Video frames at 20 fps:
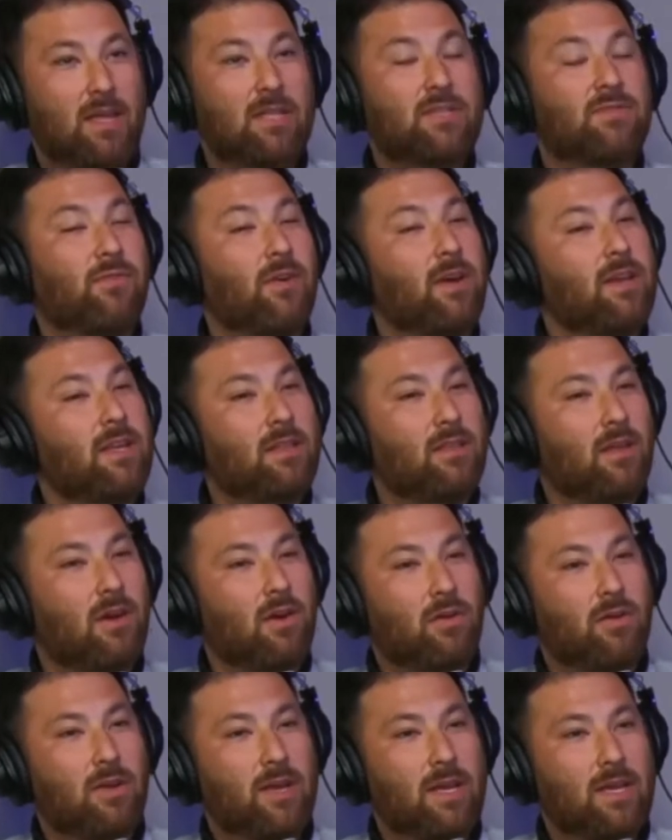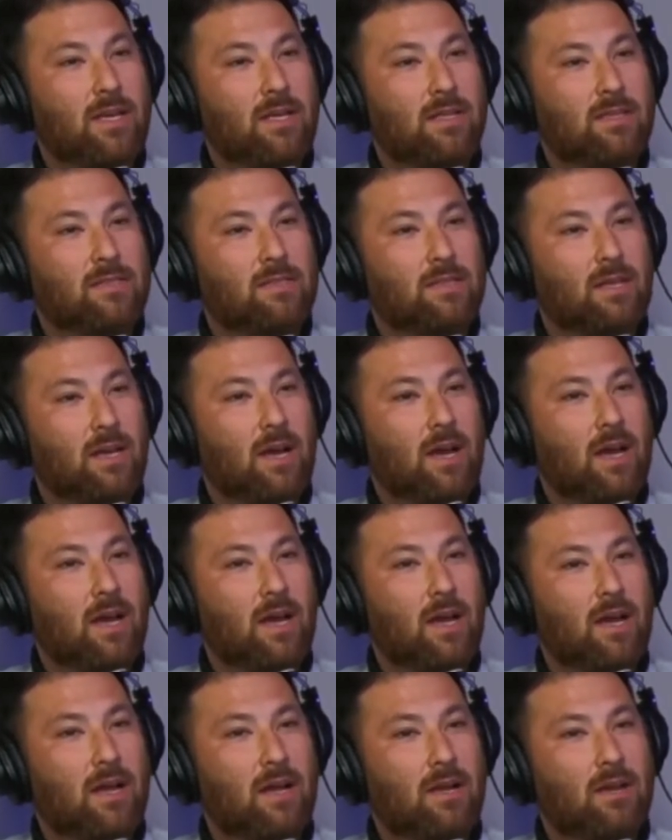funny though, is
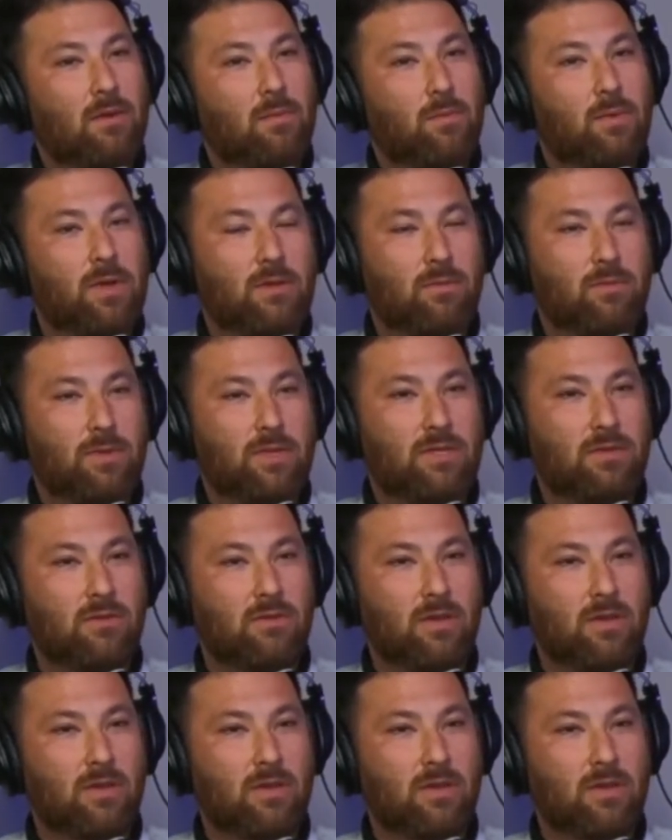we do